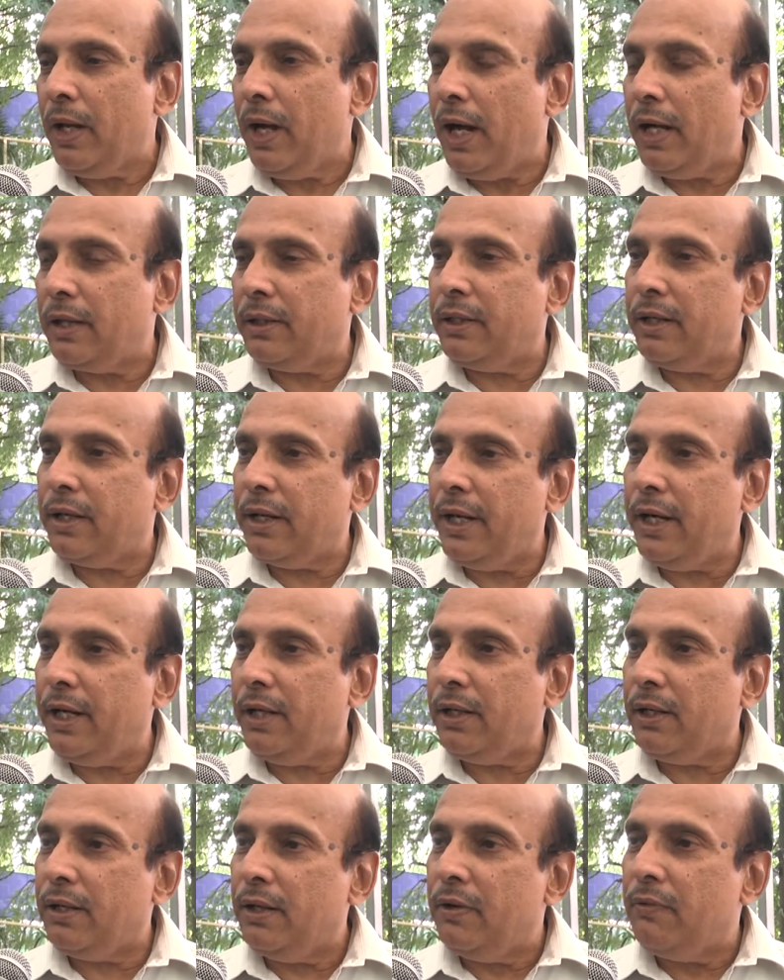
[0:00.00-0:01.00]
at the
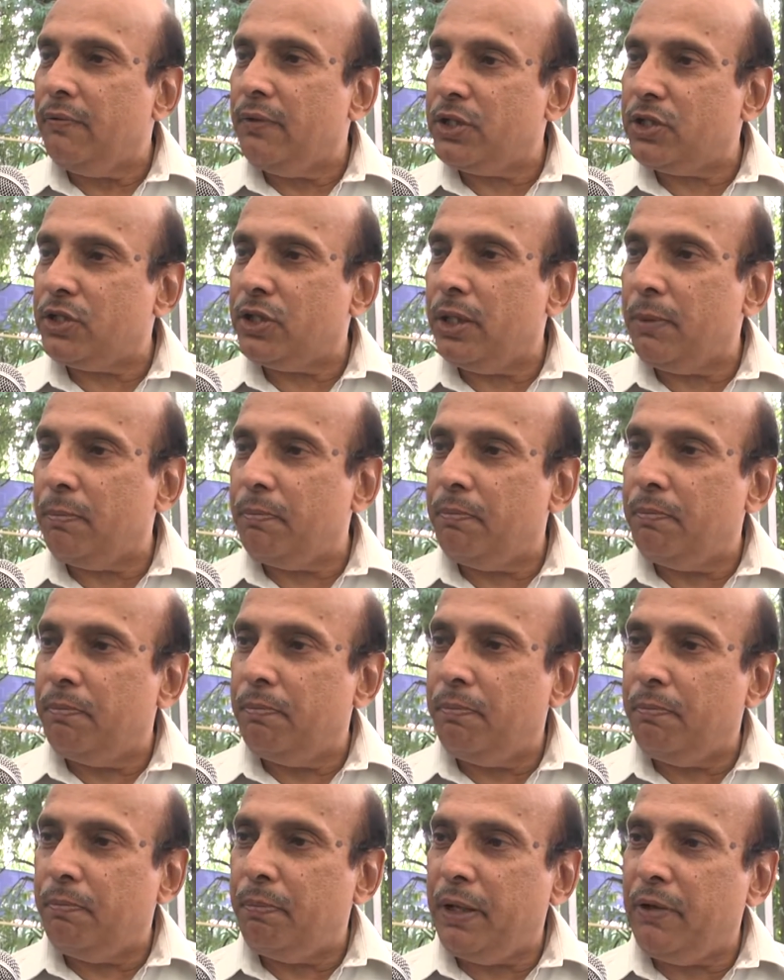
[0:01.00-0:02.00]
rate which they
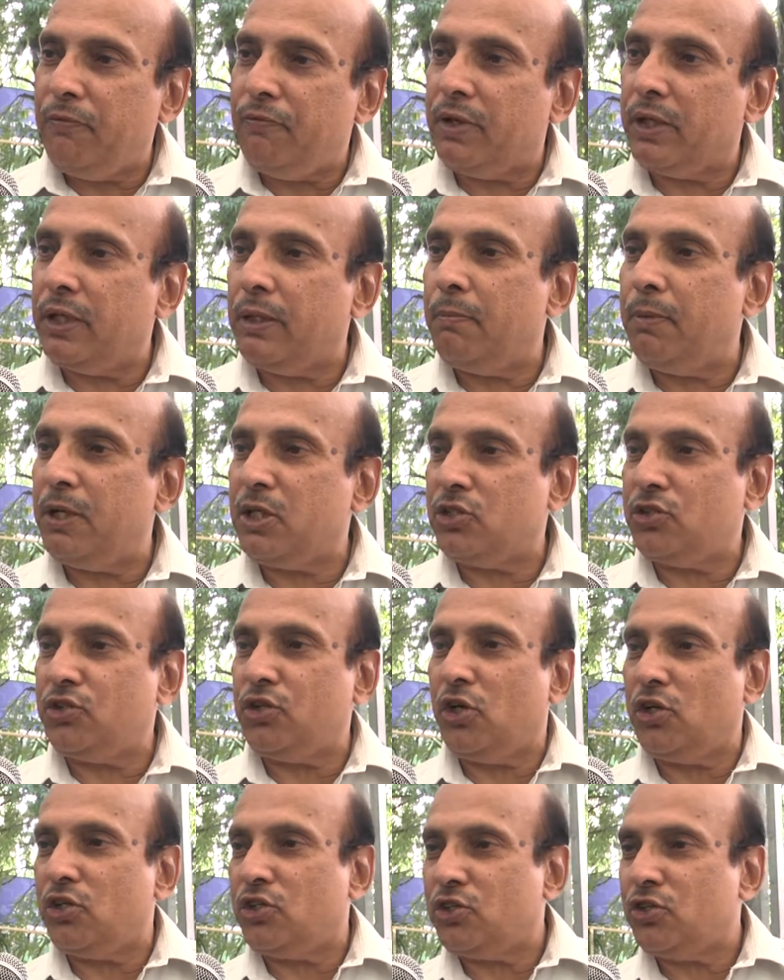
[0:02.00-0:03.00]
pay for the bus
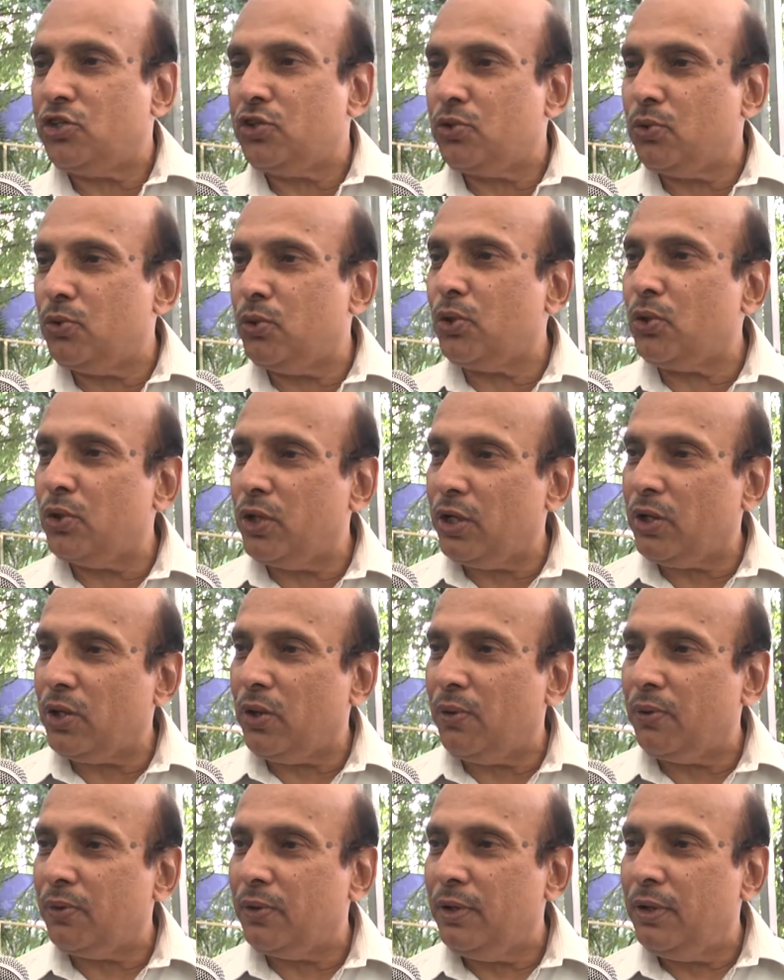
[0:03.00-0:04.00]
charge to go to the
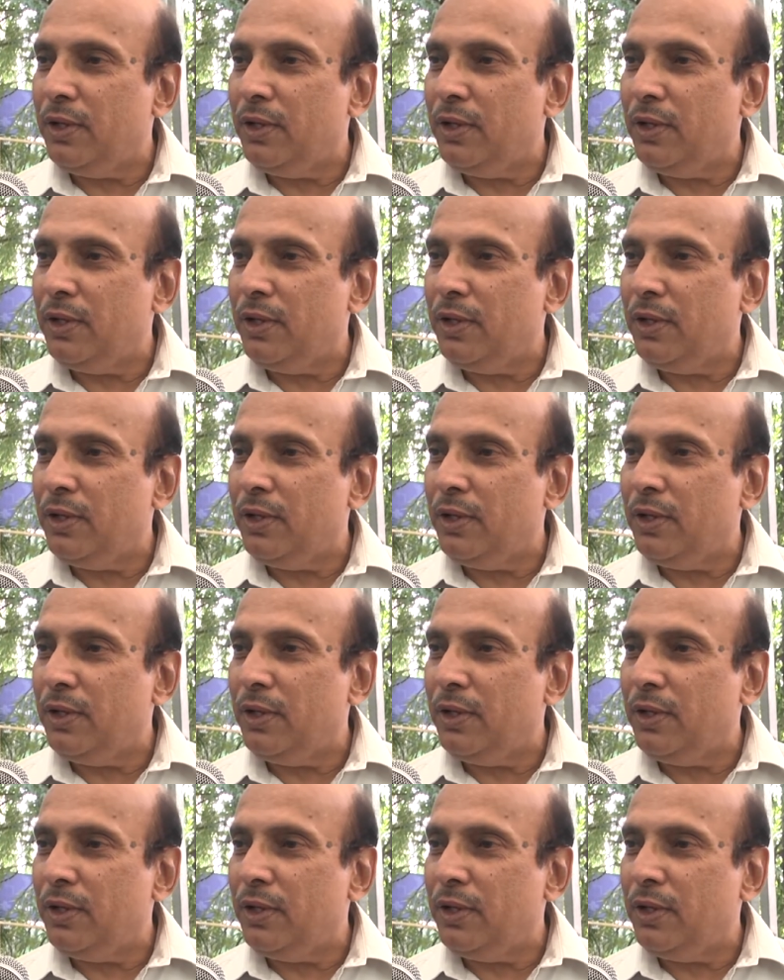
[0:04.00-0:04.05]
town.